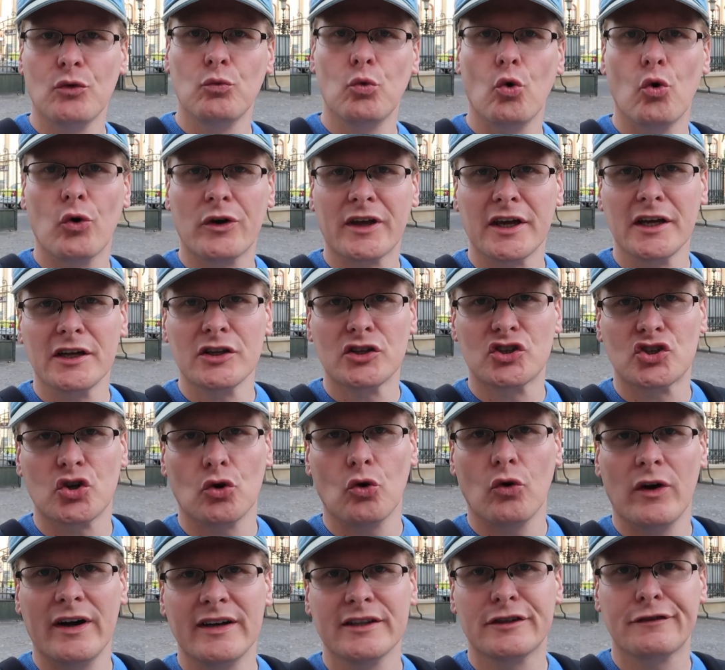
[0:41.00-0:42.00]
the walking
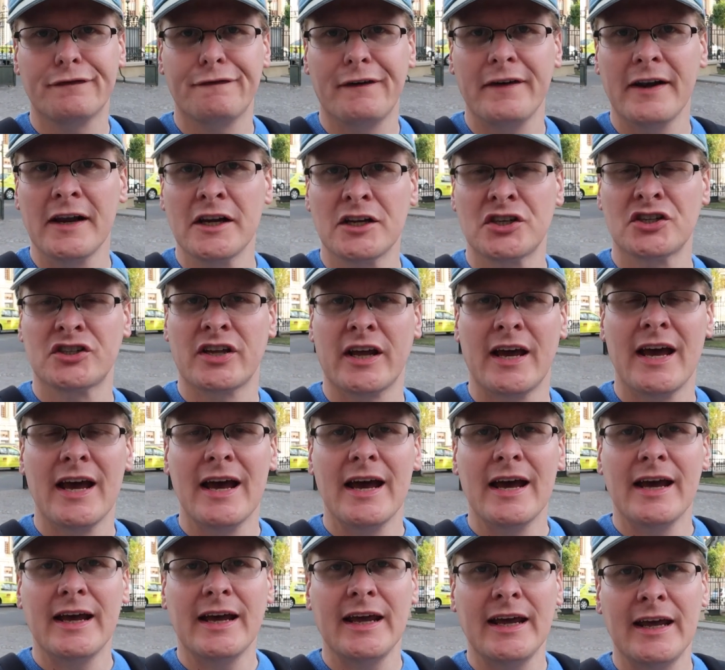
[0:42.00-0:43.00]
tour has finished
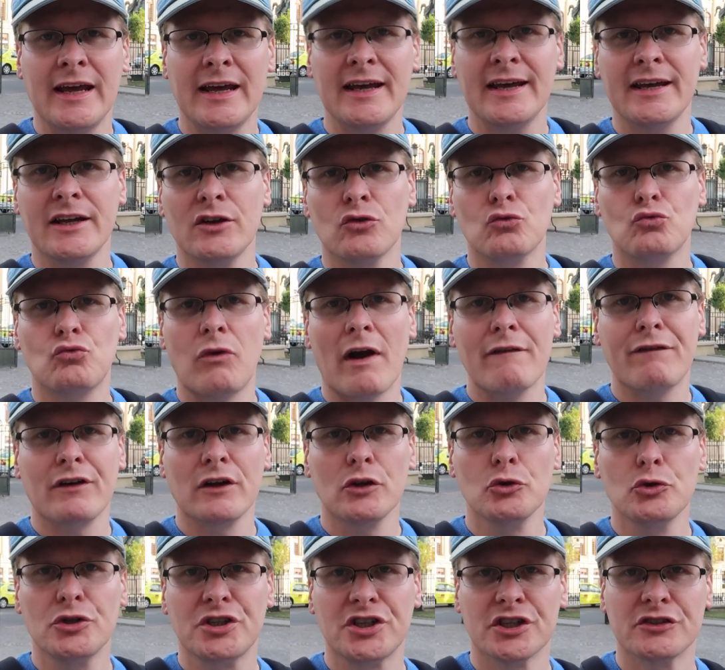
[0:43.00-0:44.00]
here in
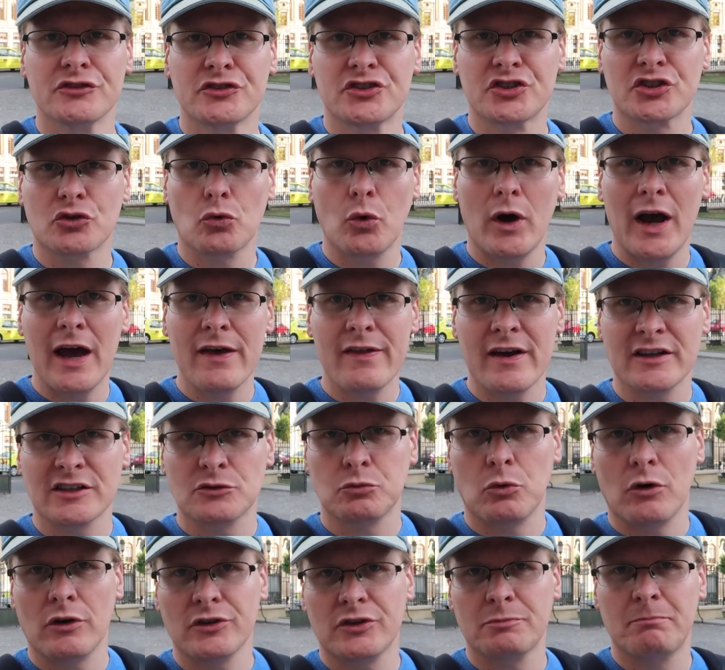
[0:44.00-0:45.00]
Revolution Square.
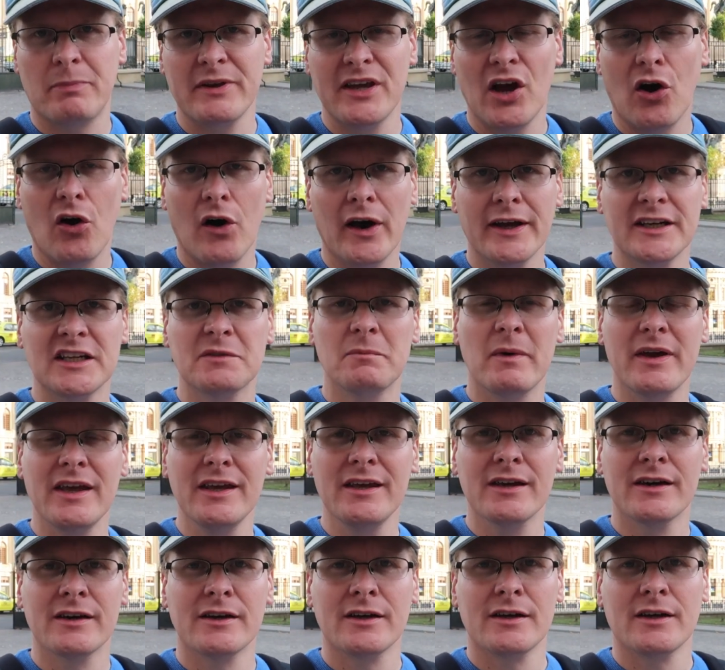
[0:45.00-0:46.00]
That's what's behind
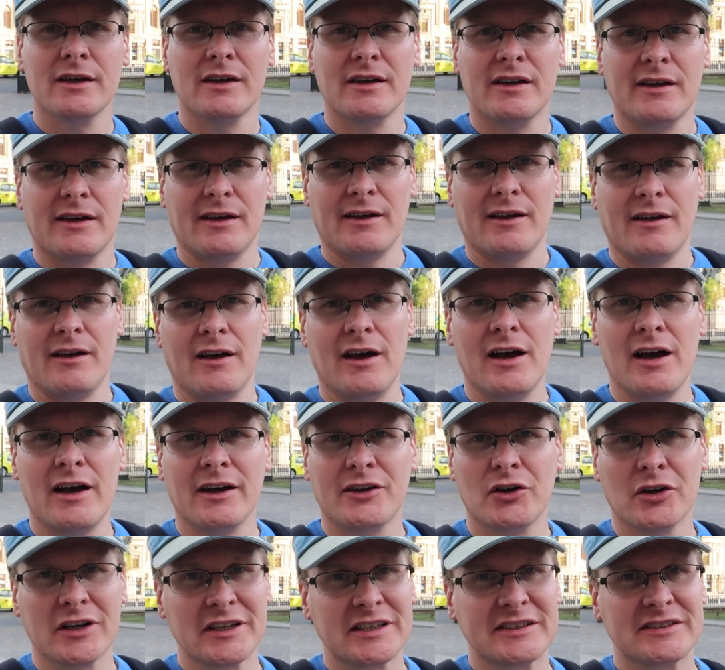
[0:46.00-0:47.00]
me.
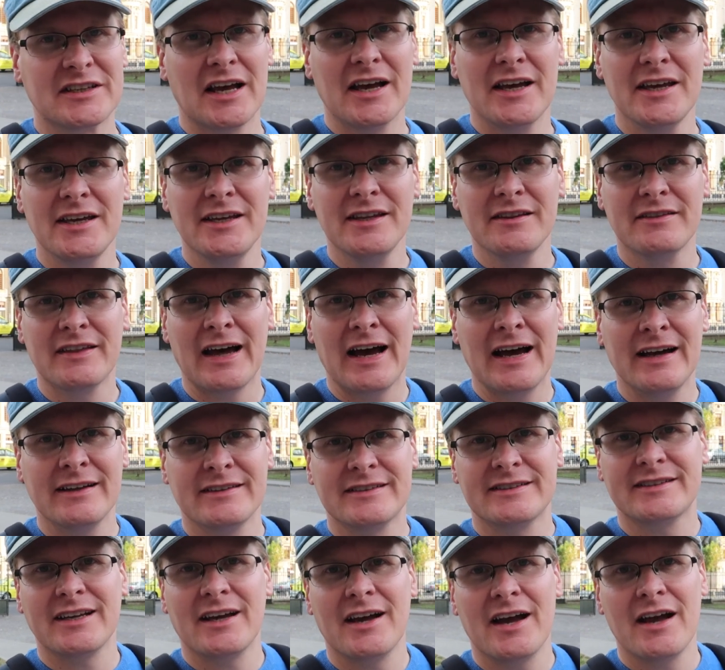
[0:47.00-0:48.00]
I've got to say
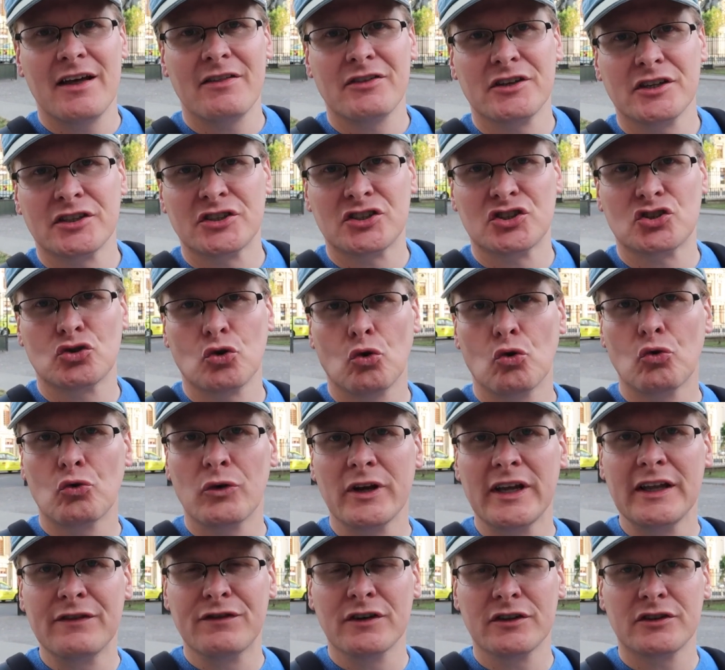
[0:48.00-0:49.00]
that the
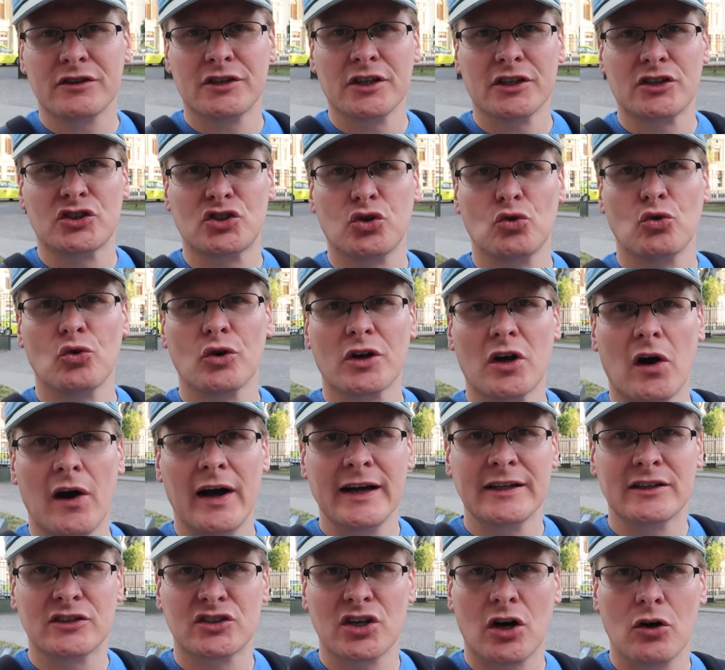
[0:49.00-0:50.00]
story that the tour
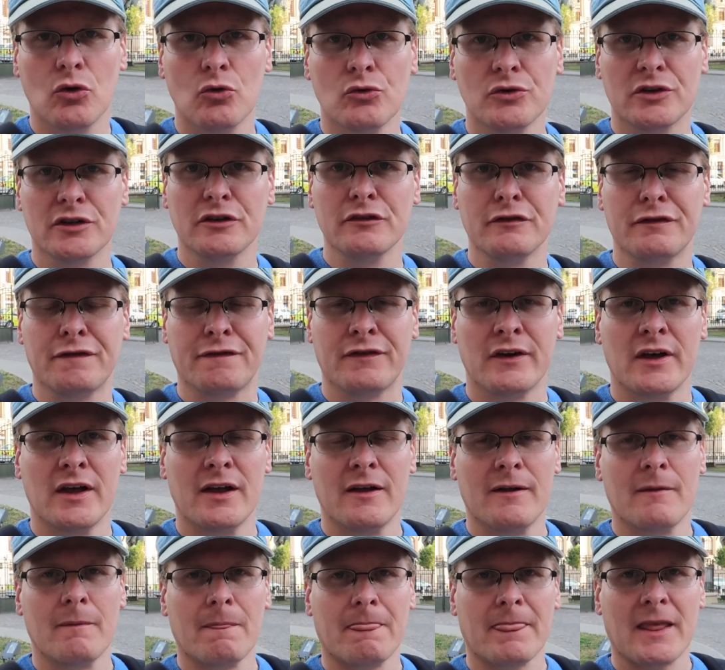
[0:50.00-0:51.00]
guide told of
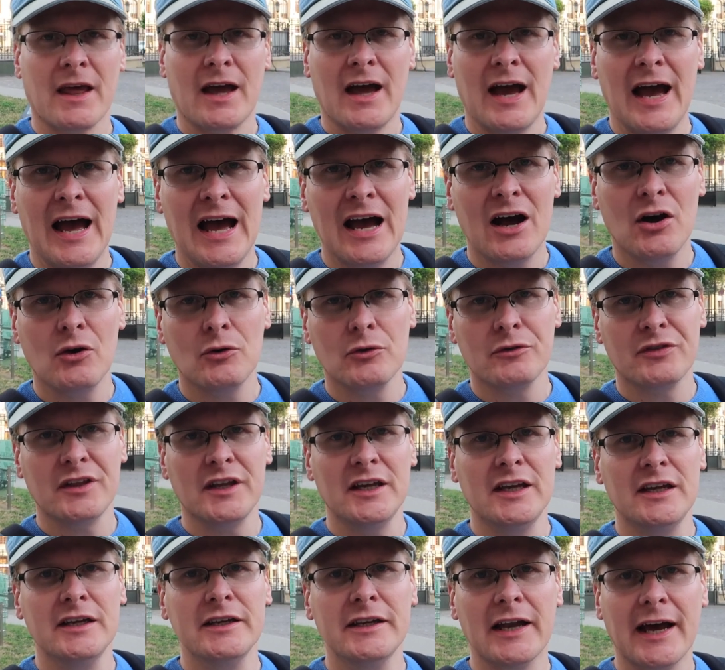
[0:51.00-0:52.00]
how
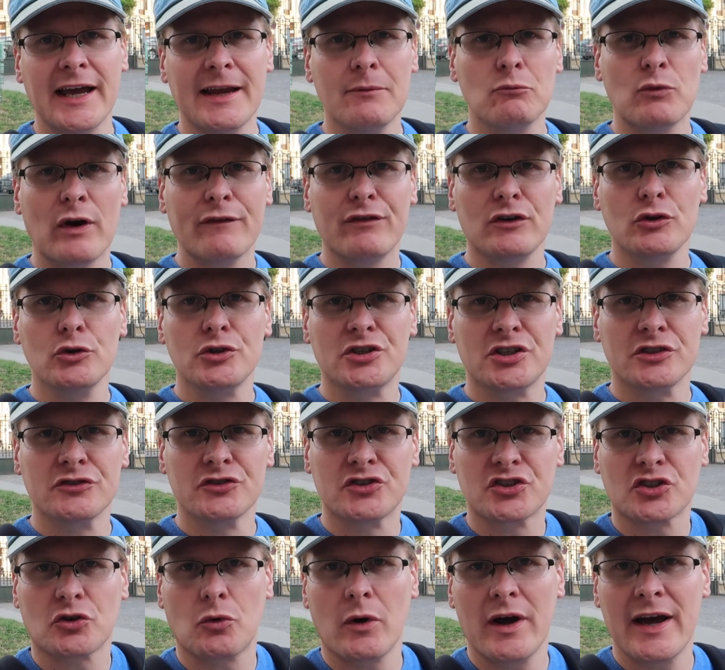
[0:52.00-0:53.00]
the name
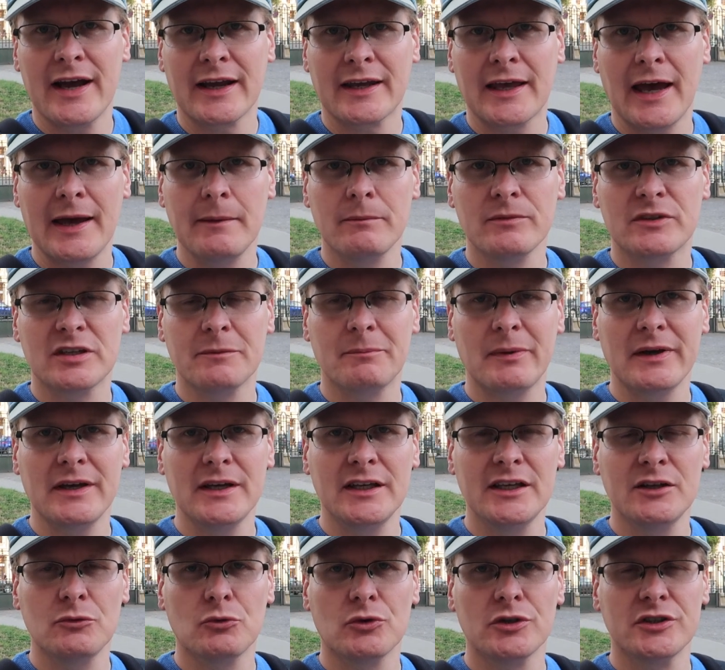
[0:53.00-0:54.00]
Revolution Square came to
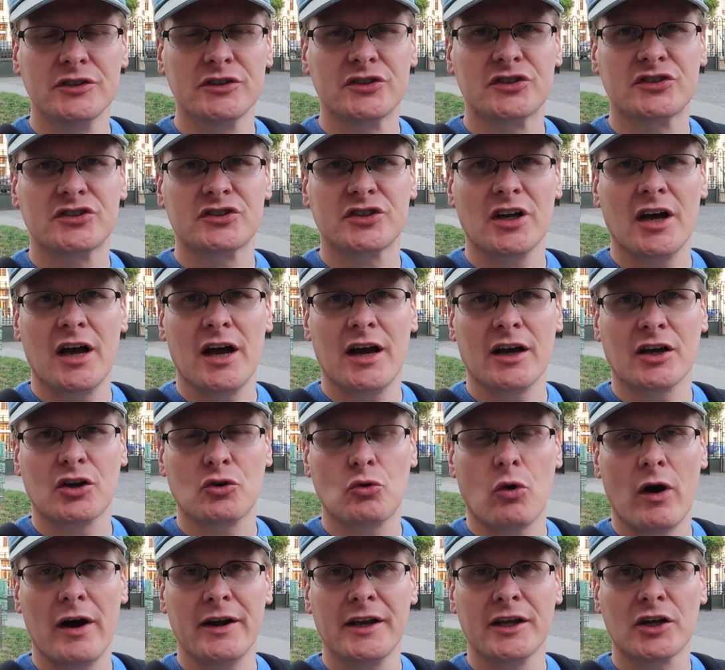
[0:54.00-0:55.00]
be was
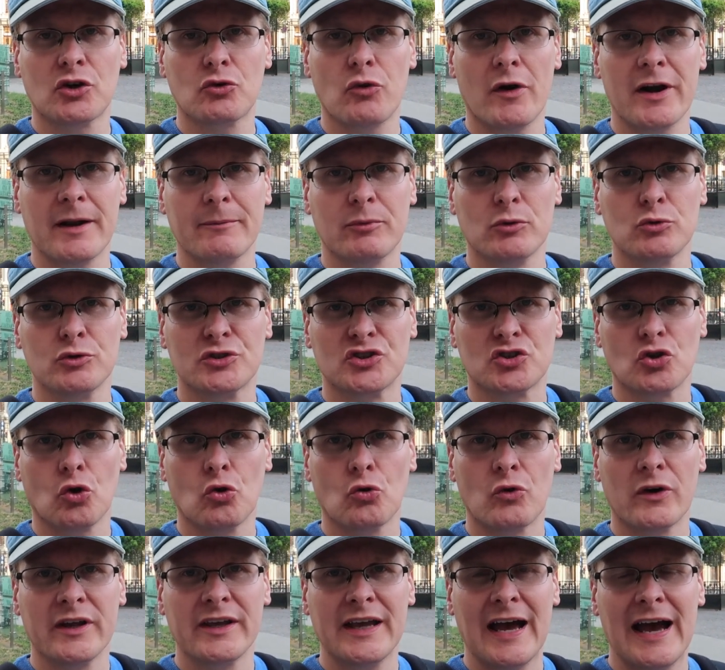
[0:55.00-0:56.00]
quite an incredible
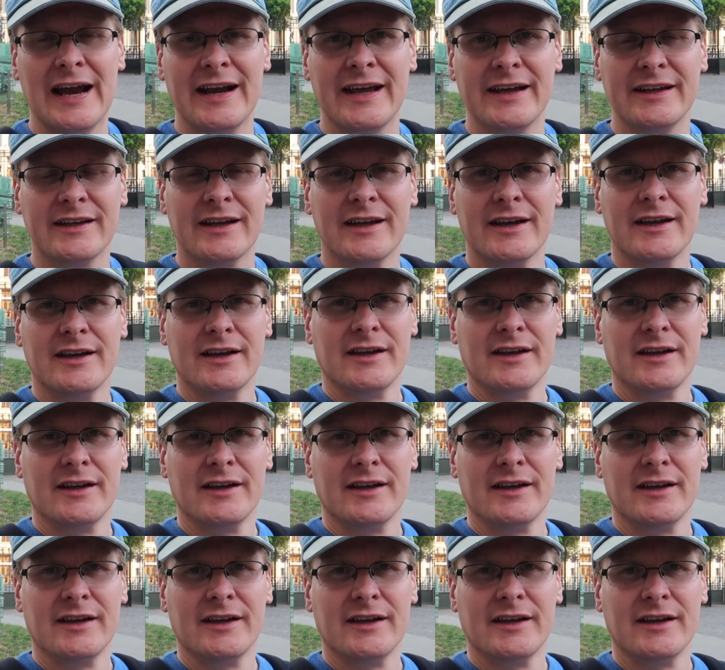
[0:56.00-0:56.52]
story, and it